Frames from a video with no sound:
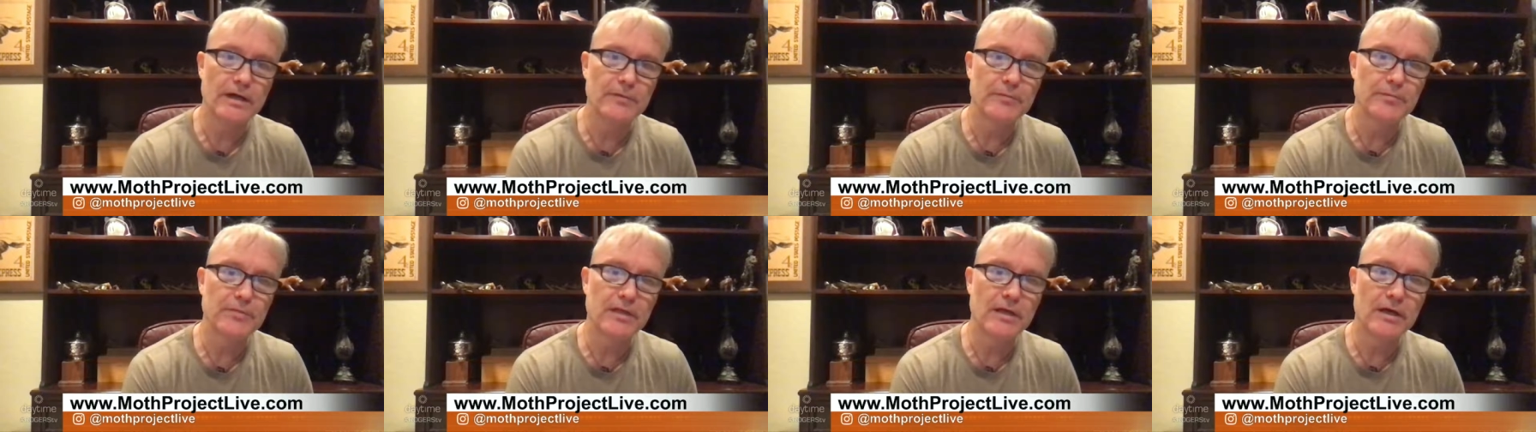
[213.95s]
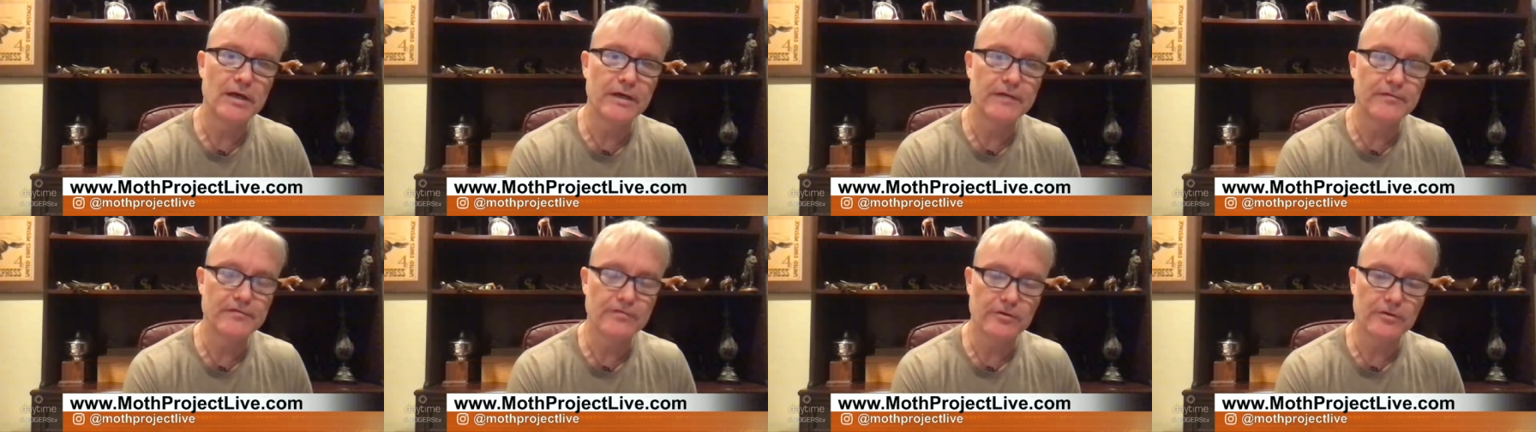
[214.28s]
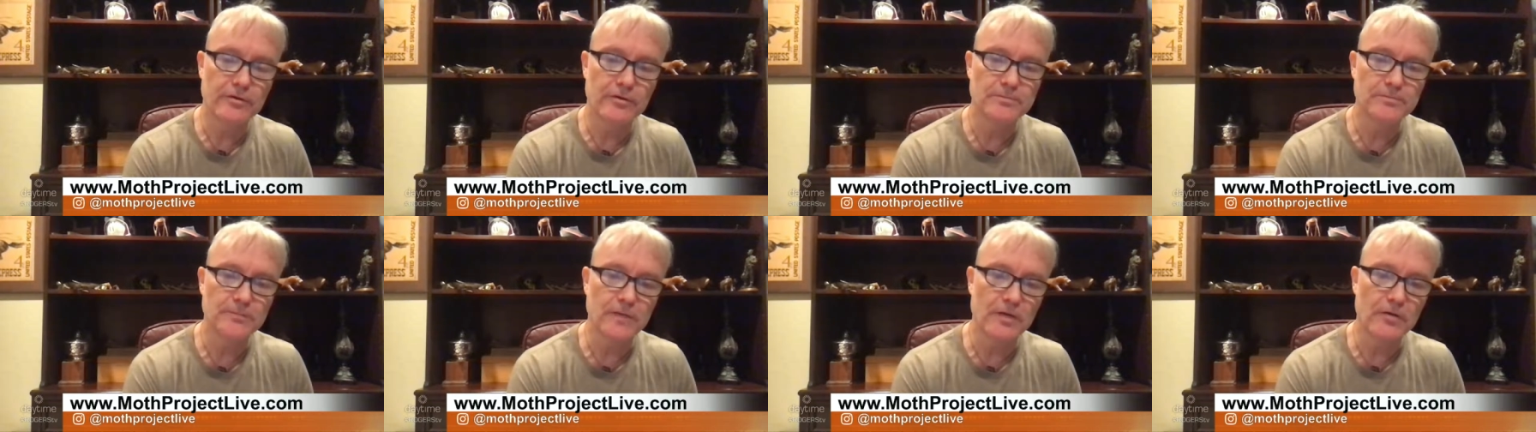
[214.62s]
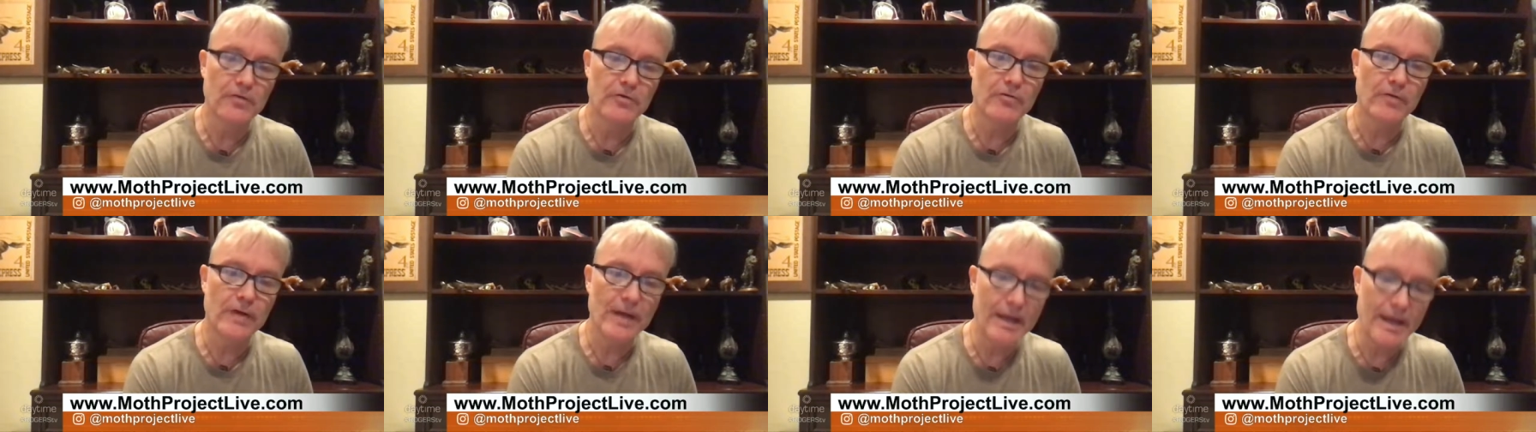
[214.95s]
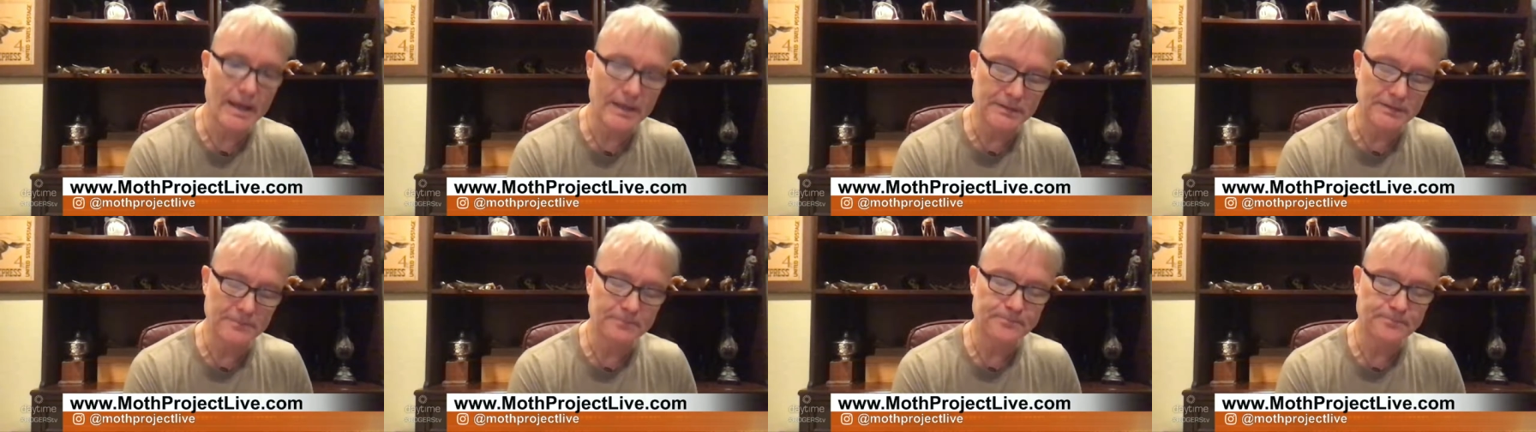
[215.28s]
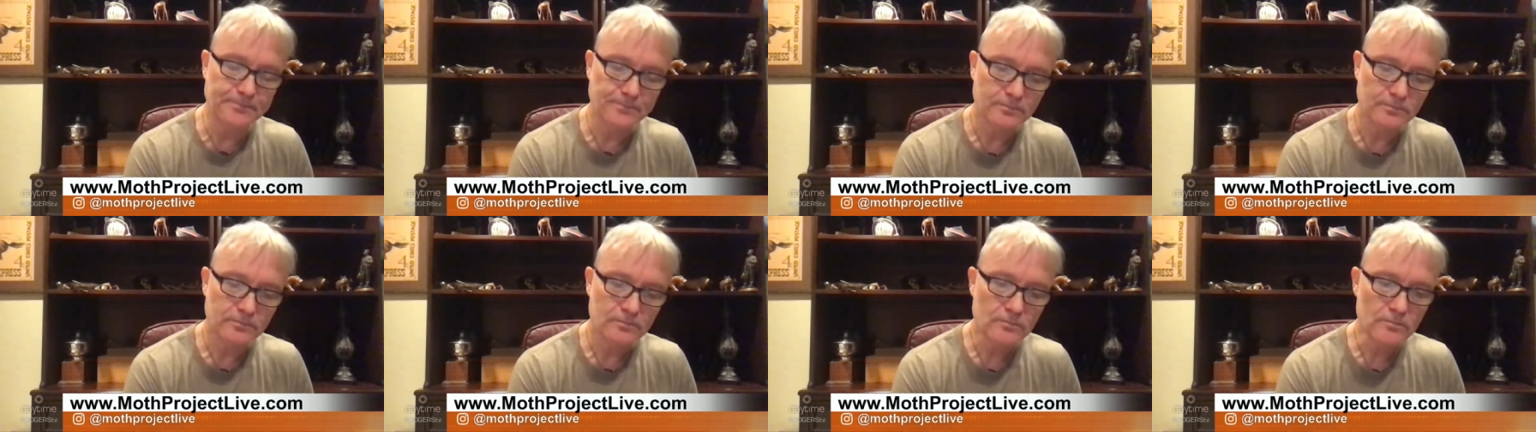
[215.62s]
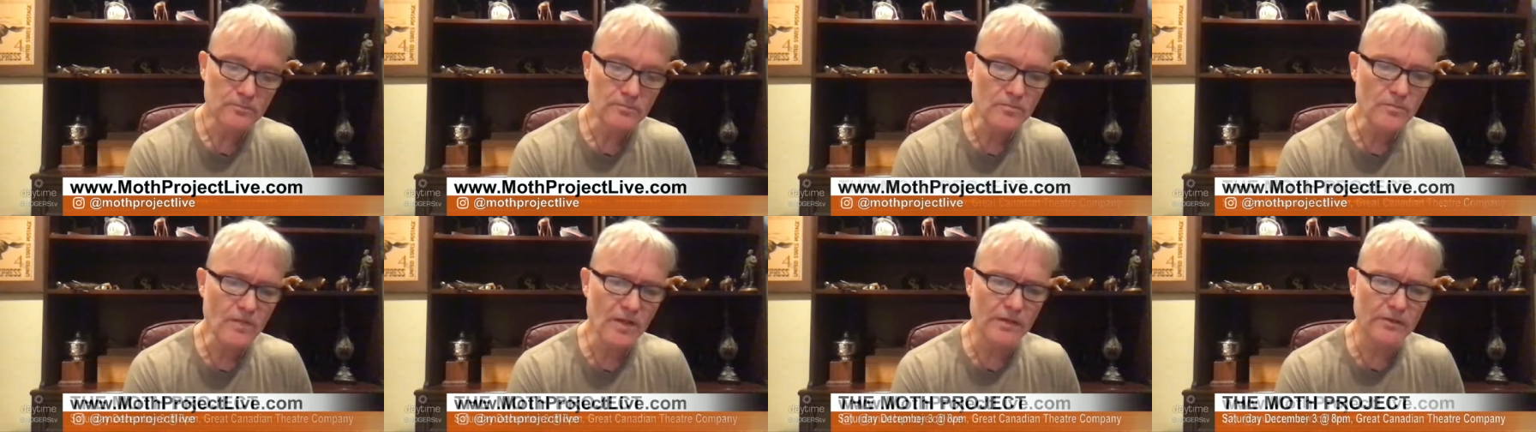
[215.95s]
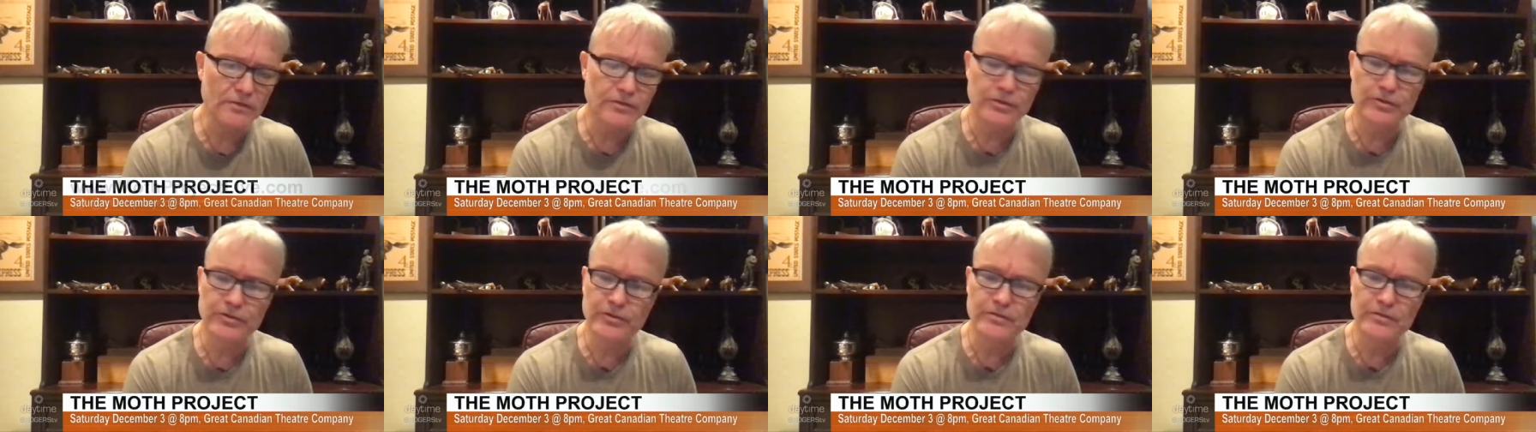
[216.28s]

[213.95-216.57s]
I applied for a grant to